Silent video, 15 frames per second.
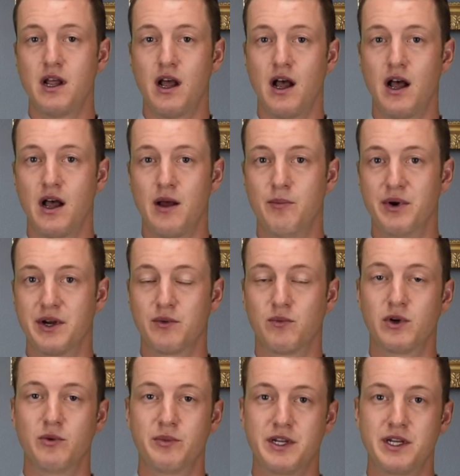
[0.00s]
but it
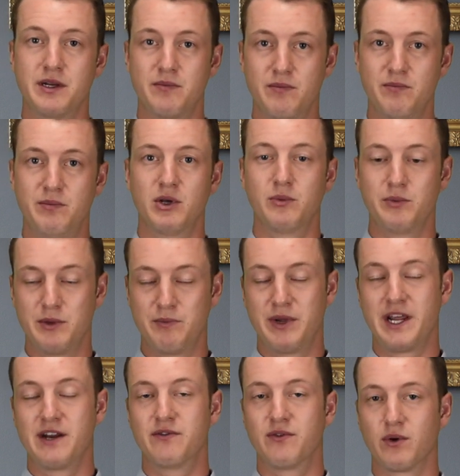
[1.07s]
will be
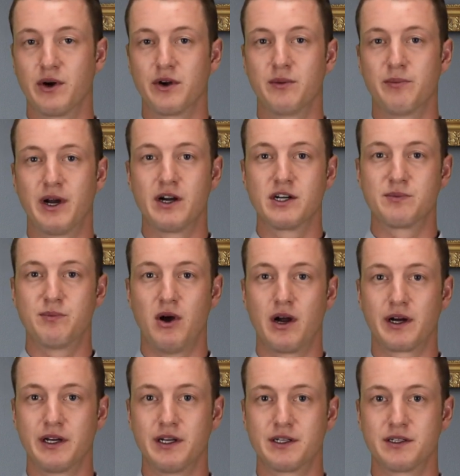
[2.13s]
paid for out of the buyer's
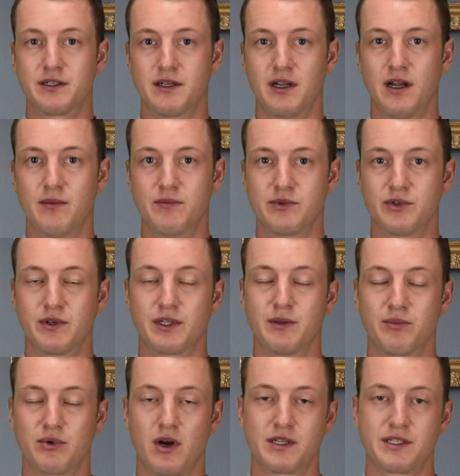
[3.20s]
pocket during the
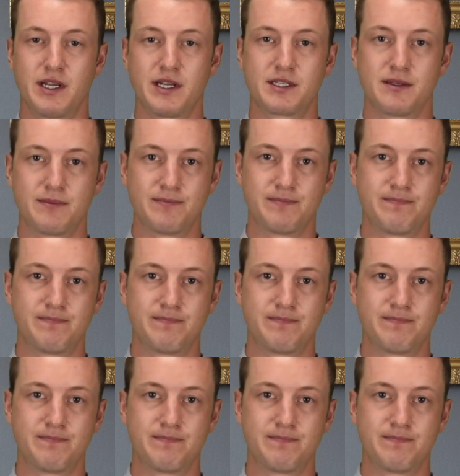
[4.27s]
process.